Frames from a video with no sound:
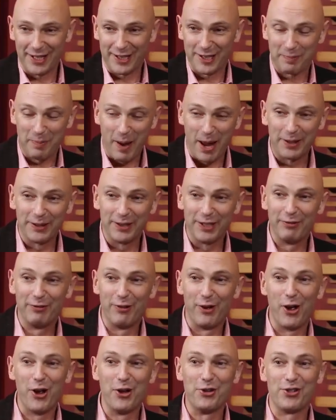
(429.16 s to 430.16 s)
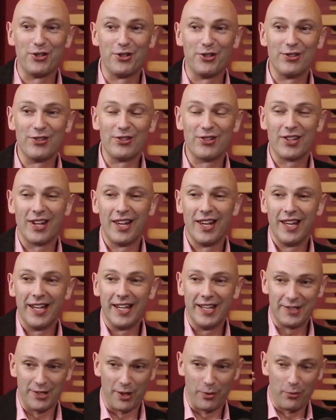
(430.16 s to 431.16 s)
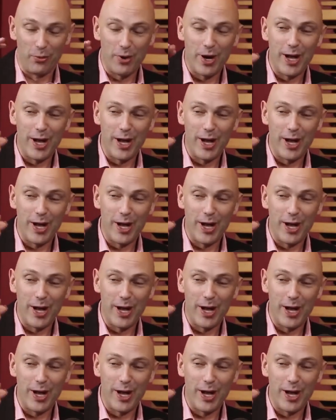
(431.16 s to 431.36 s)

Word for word: expanded versions is on